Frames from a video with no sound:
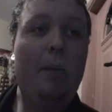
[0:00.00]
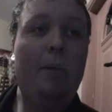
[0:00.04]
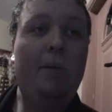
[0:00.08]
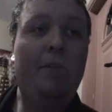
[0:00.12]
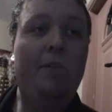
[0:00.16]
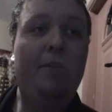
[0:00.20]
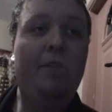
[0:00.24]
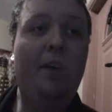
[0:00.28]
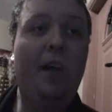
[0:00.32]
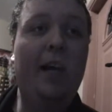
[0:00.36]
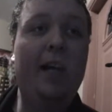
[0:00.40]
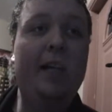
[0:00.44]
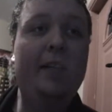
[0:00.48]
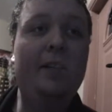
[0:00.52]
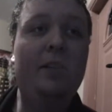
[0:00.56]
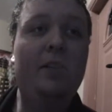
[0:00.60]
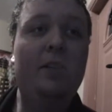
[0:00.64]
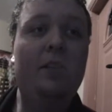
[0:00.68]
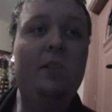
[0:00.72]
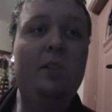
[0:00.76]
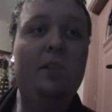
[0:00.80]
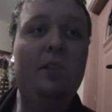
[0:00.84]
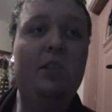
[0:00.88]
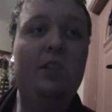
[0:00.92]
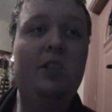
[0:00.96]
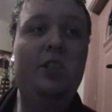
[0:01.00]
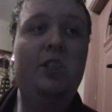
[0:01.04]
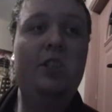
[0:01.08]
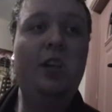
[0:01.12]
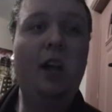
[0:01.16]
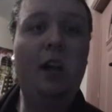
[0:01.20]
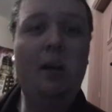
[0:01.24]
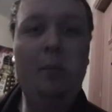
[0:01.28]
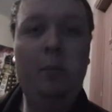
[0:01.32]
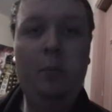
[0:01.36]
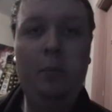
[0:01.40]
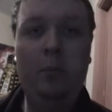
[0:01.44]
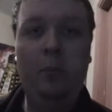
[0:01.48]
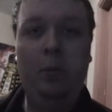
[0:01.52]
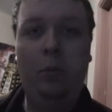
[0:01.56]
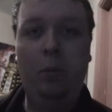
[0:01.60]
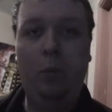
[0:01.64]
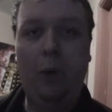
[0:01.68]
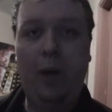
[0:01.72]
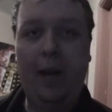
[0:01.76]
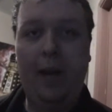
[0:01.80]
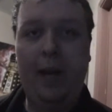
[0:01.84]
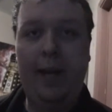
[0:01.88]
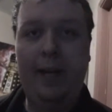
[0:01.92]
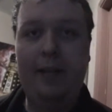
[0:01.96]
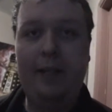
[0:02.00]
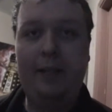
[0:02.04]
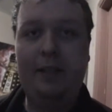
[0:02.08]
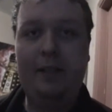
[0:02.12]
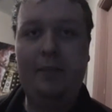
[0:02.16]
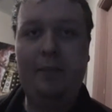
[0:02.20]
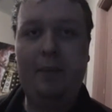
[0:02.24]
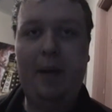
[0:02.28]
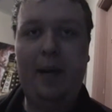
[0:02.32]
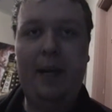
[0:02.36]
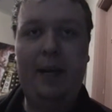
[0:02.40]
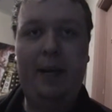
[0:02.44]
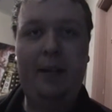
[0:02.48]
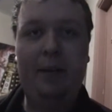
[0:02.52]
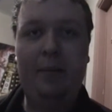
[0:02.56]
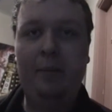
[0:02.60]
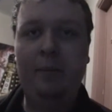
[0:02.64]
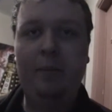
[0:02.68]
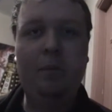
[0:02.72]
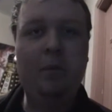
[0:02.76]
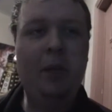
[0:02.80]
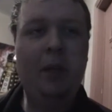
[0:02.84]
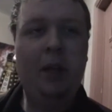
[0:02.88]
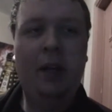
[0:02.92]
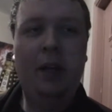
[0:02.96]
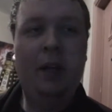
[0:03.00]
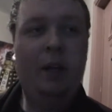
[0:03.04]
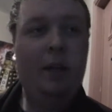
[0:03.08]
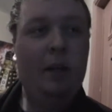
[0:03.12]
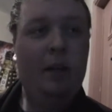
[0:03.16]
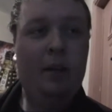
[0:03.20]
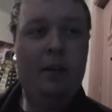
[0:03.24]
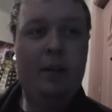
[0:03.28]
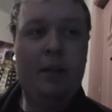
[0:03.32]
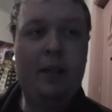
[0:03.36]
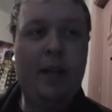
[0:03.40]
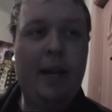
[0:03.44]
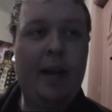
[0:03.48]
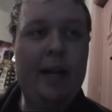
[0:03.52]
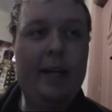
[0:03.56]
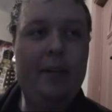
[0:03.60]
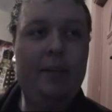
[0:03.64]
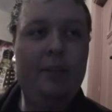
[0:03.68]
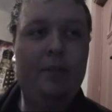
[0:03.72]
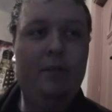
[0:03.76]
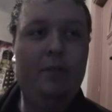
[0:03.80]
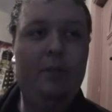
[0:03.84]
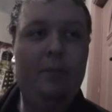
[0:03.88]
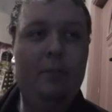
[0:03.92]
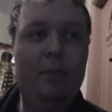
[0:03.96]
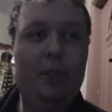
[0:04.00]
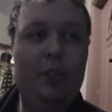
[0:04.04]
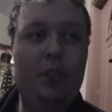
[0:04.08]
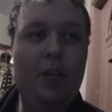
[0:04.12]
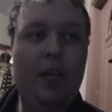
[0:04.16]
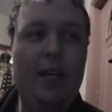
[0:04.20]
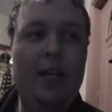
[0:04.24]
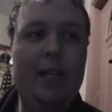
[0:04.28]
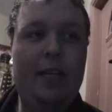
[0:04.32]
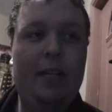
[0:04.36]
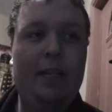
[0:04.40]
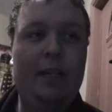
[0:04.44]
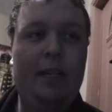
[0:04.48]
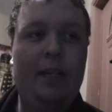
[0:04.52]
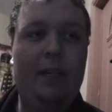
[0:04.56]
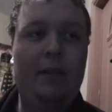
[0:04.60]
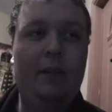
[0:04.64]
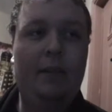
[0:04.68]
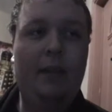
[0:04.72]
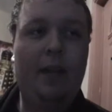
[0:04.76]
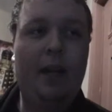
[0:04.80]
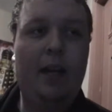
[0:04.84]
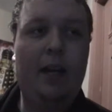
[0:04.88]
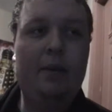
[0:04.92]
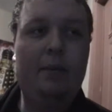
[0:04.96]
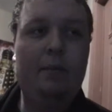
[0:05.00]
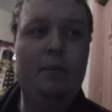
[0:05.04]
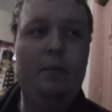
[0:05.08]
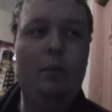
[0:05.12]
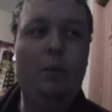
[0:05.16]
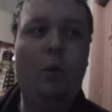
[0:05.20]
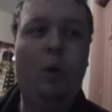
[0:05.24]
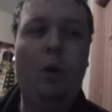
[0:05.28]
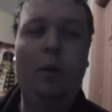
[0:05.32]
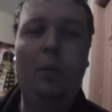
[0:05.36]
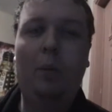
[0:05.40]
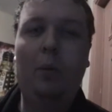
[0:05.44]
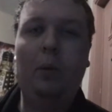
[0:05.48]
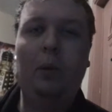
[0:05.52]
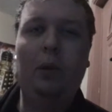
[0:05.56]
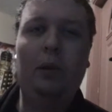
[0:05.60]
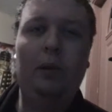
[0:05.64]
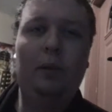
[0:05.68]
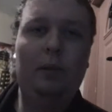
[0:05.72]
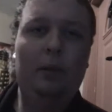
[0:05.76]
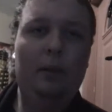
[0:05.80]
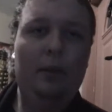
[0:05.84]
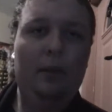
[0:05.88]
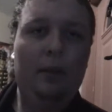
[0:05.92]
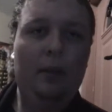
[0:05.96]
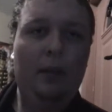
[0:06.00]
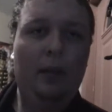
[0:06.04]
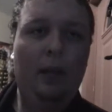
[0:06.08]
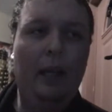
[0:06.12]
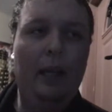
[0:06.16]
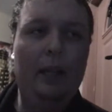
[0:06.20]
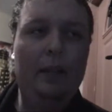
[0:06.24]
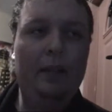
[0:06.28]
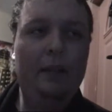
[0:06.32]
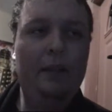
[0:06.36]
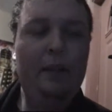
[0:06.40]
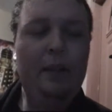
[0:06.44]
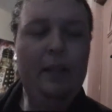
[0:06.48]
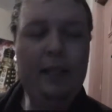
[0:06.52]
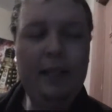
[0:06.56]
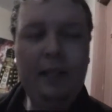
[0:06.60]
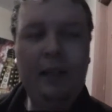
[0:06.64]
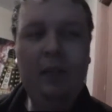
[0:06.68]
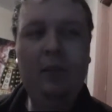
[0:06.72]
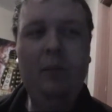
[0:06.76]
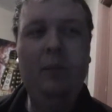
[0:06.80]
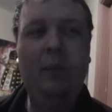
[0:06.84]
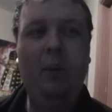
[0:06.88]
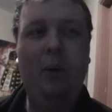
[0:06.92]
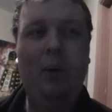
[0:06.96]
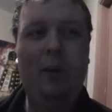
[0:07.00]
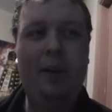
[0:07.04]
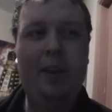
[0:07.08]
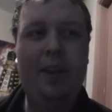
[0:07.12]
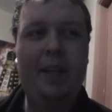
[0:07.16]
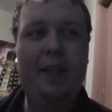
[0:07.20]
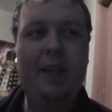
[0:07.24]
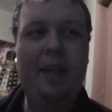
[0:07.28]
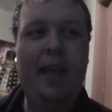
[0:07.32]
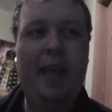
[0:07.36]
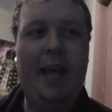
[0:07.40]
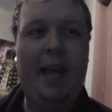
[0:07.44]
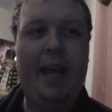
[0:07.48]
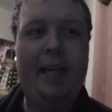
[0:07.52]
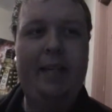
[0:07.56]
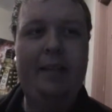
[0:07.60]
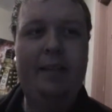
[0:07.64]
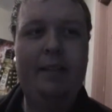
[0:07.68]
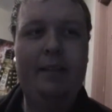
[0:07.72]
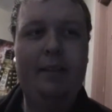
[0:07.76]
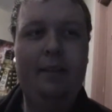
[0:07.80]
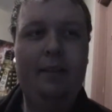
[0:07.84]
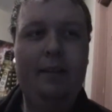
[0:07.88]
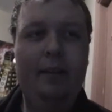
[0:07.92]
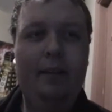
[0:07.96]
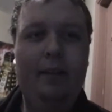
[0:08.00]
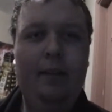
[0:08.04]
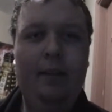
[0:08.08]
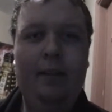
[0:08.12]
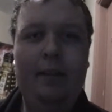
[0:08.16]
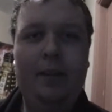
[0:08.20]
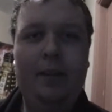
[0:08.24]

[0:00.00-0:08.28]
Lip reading: maybe find some way to make him kind of jaded and not normal. A little more than that.